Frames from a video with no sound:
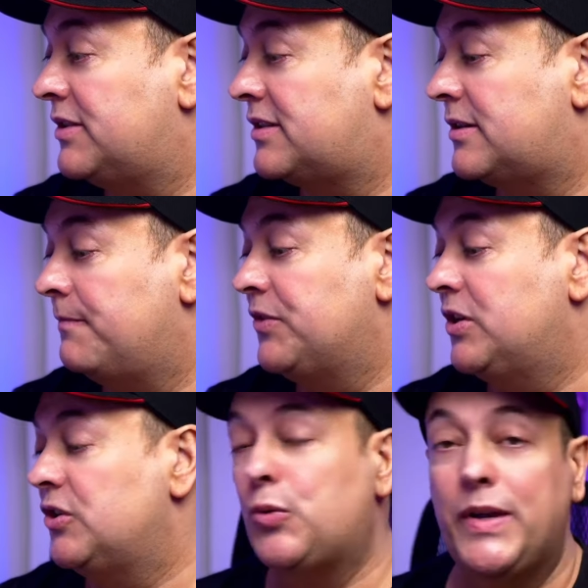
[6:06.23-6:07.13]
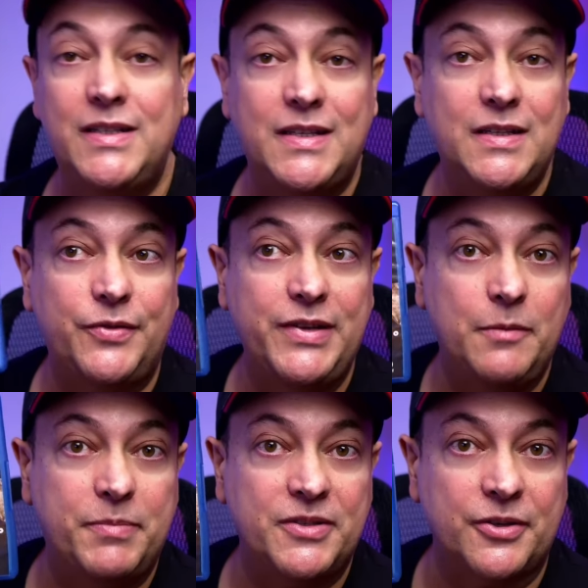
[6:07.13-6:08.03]
discs,
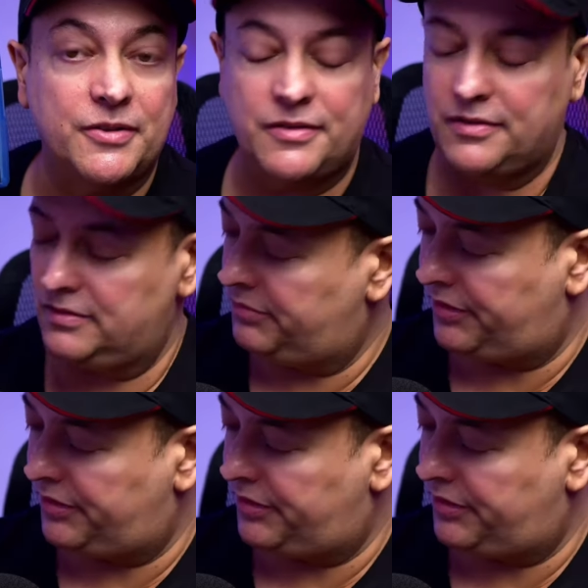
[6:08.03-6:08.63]
23 episodes.